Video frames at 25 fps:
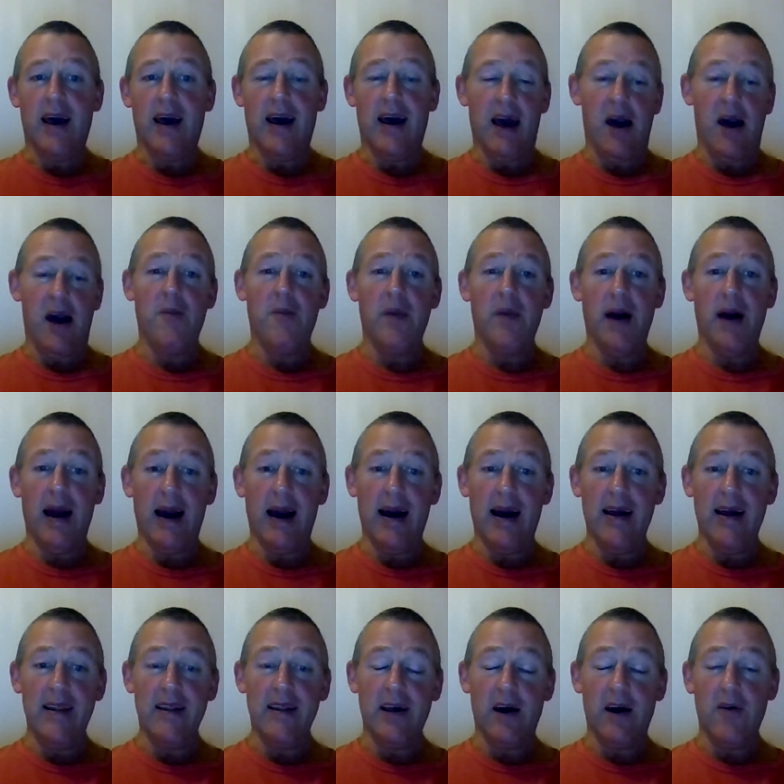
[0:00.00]

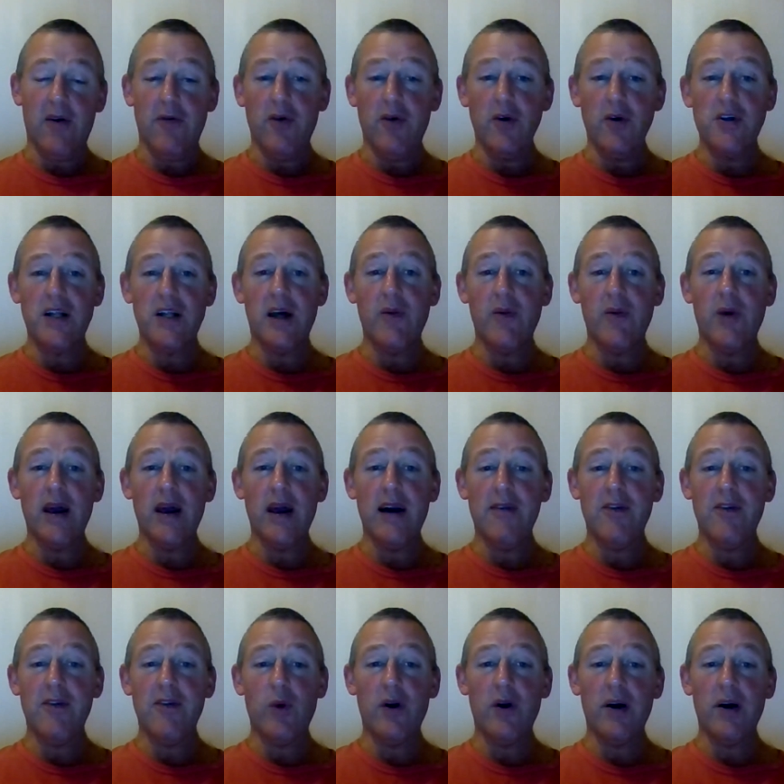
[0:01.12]
And unfortunately, we have
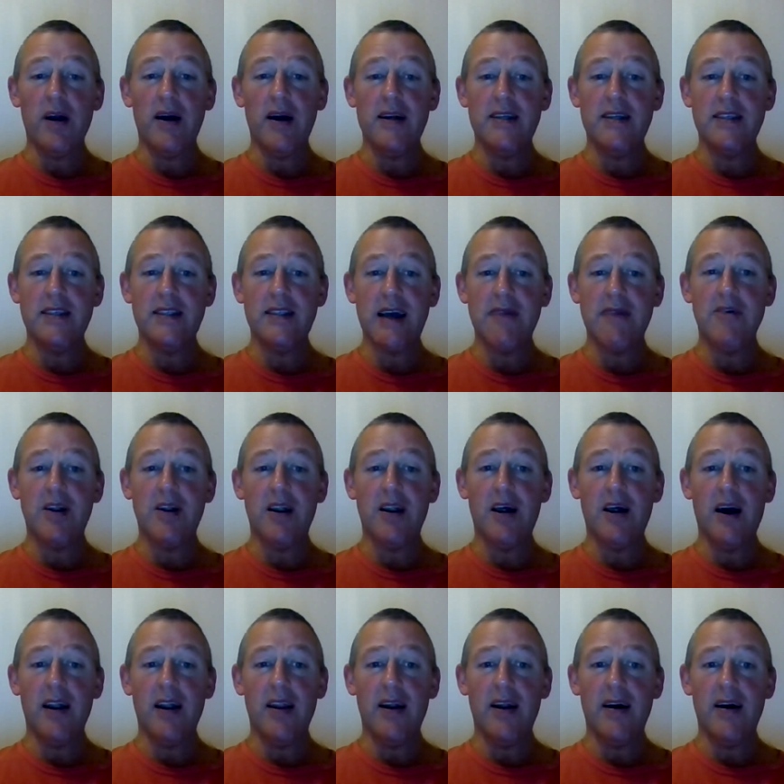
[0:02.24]
to work 7
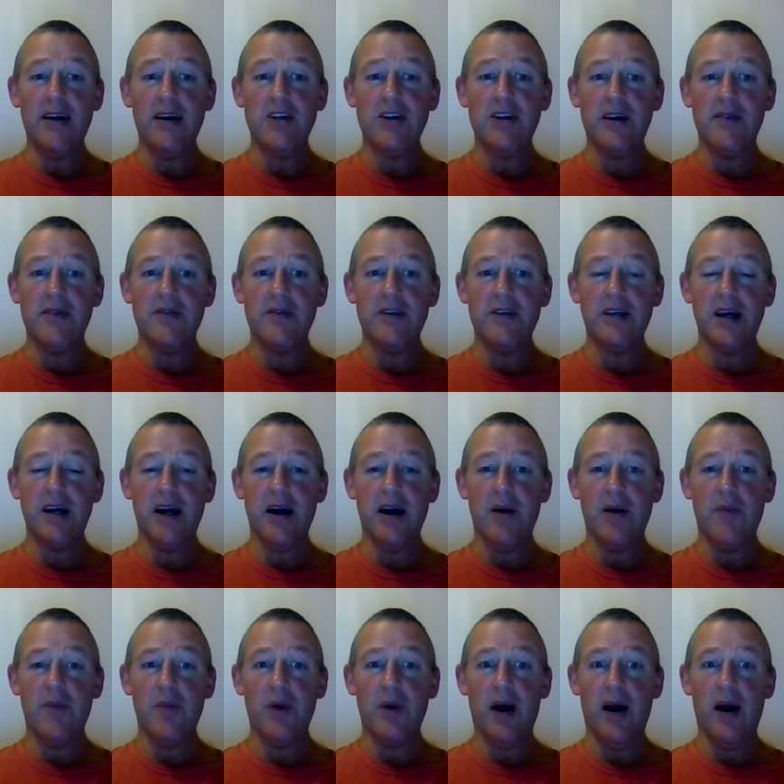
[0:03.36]
night shifts
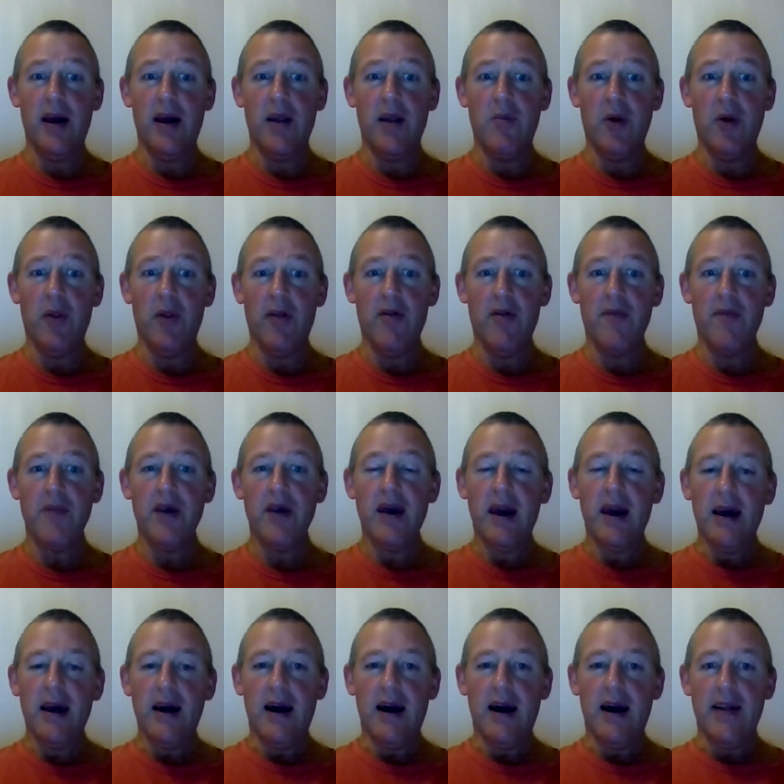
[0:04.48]
in a month,
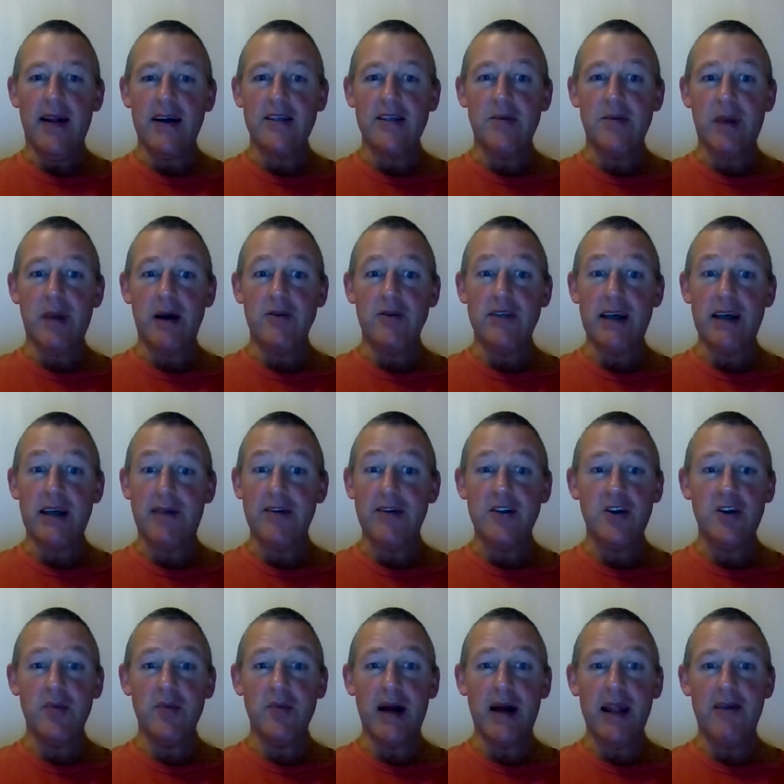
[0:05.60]
and that's about 7
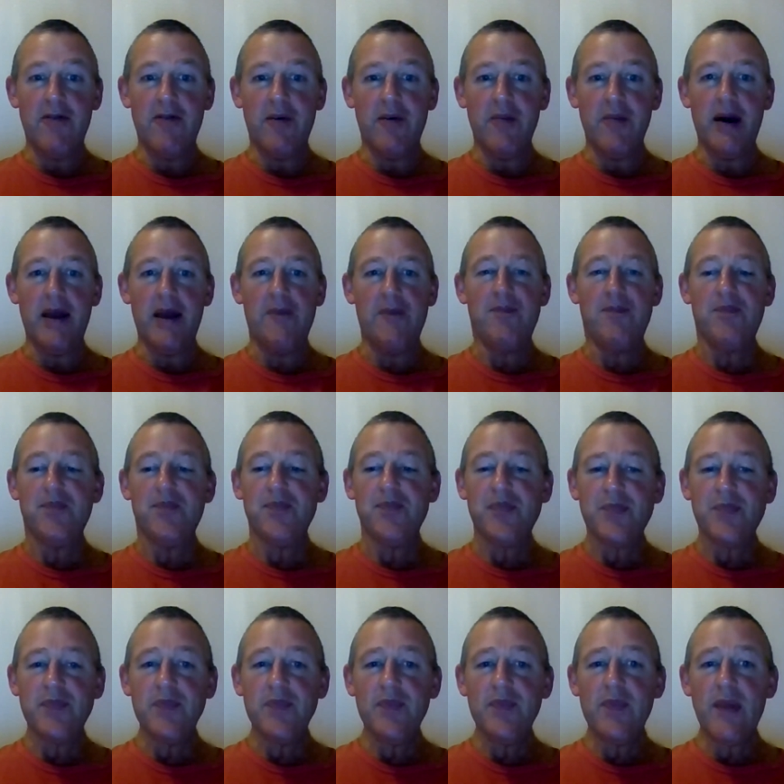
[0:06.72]
too many for me.
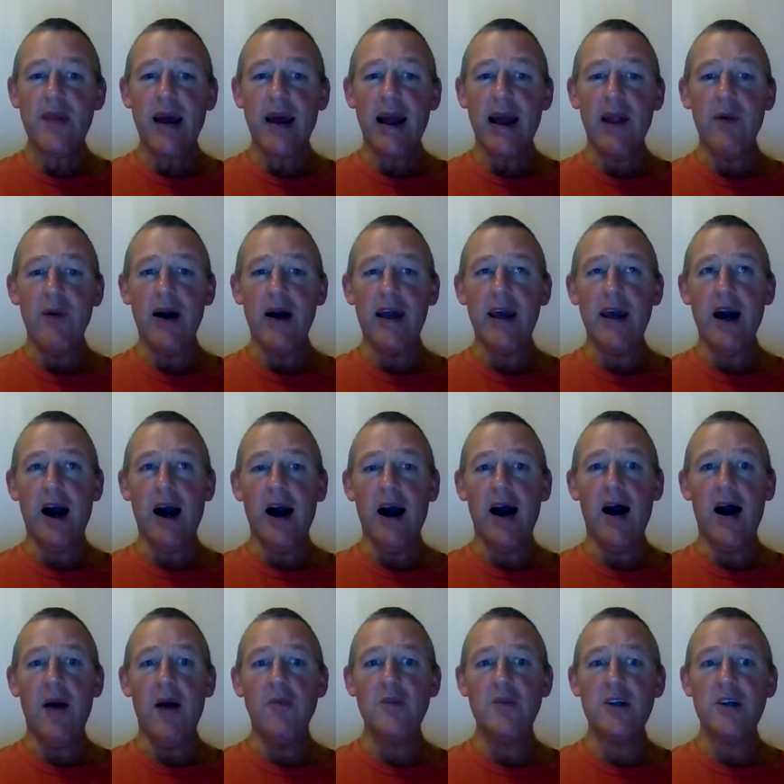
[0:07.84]
Anyway,
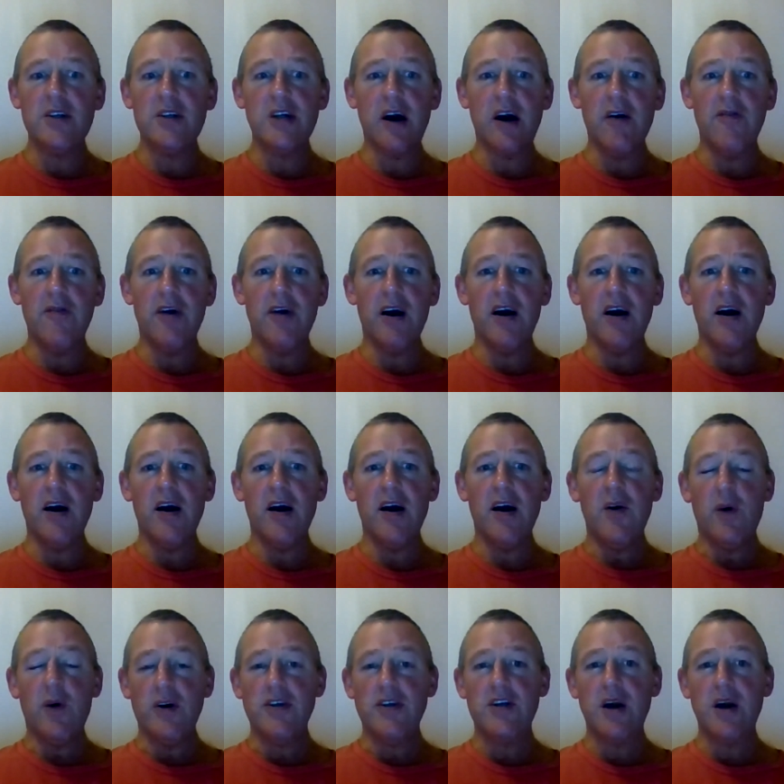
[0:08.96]
just
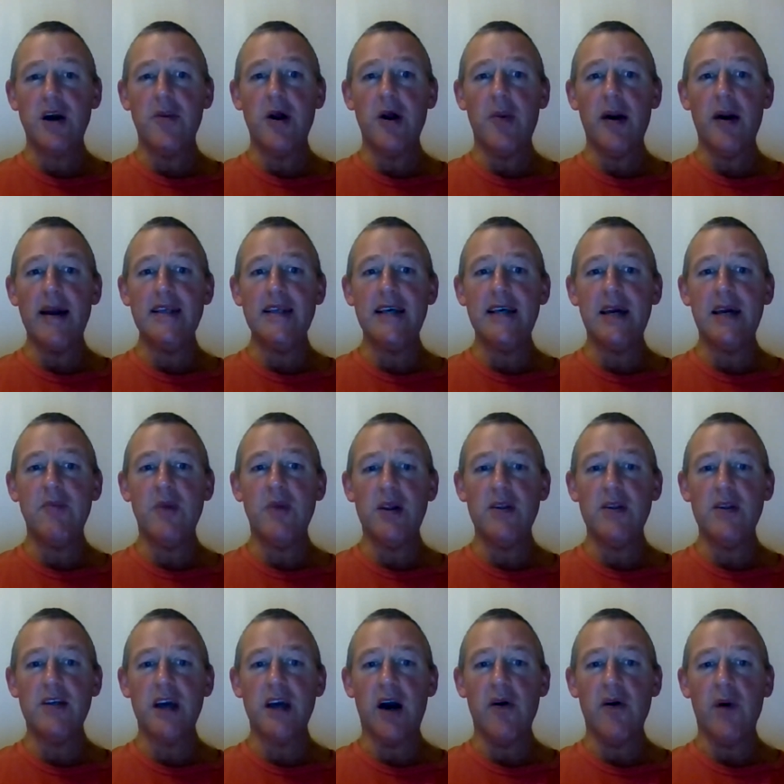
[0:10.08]
coming up 18
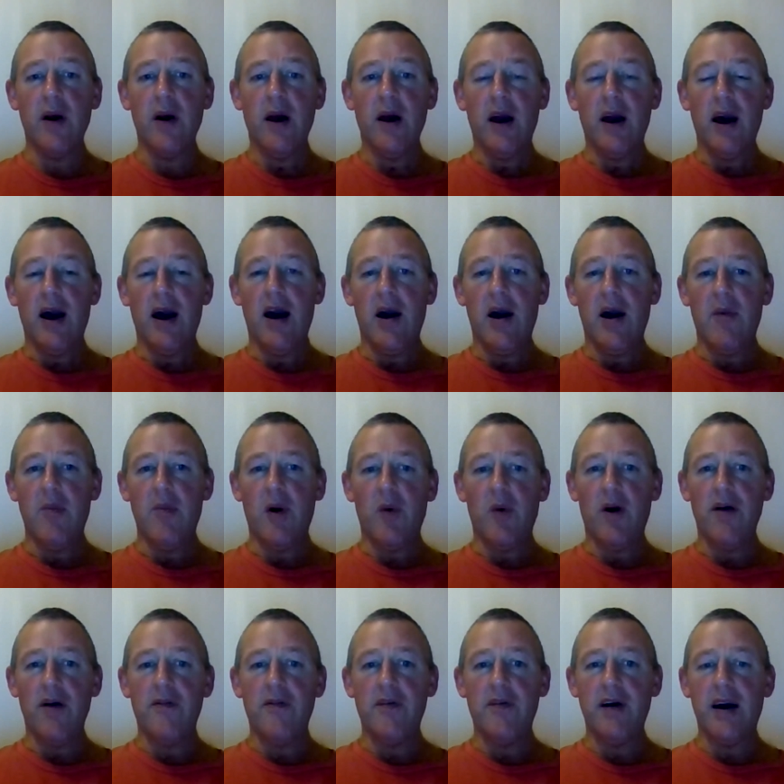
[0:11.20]
months ago, my
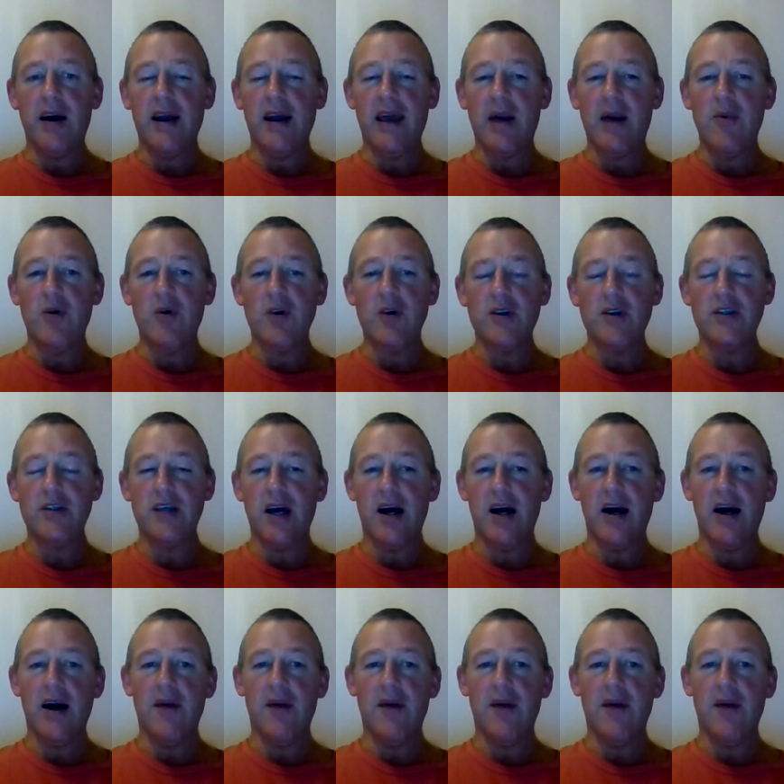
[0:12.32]
wife came across